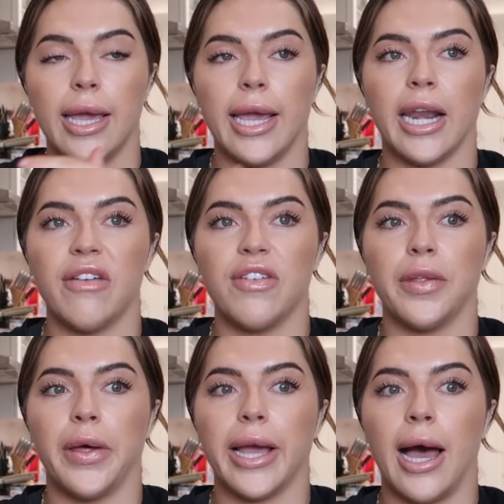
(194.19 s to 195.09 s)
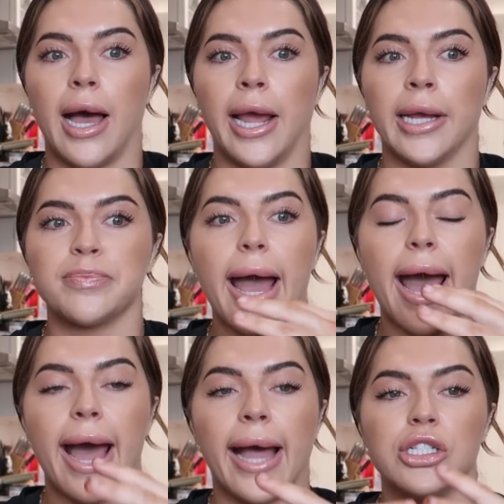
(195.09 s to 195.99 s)
And I feel like I
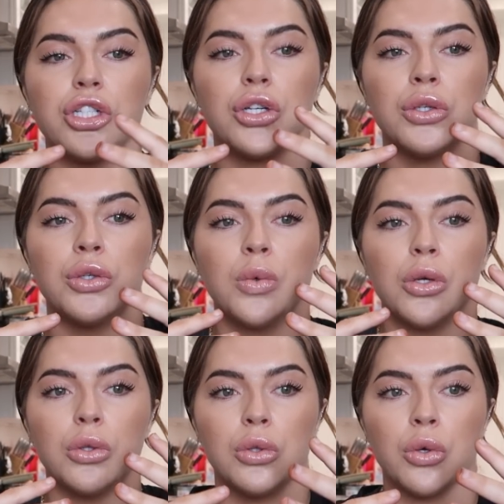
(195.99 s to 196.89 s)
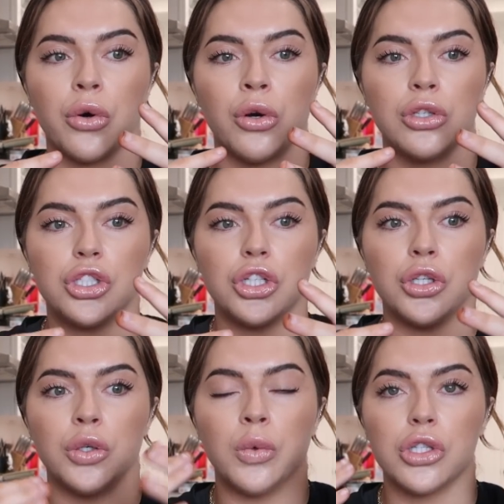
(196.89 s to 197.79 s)
had to learn
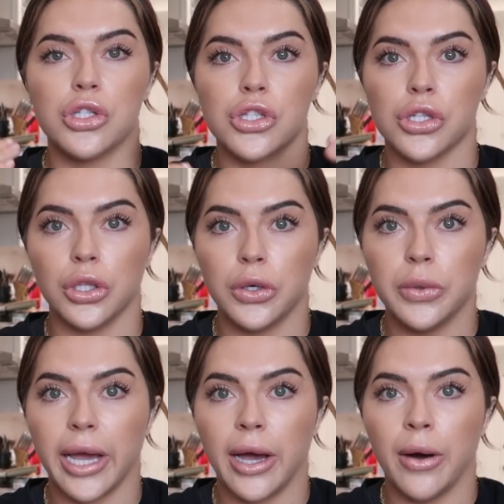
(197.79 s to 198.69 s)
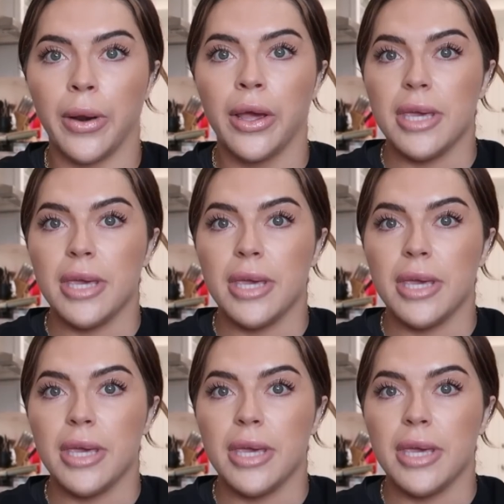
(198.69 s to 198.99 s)
to slow down,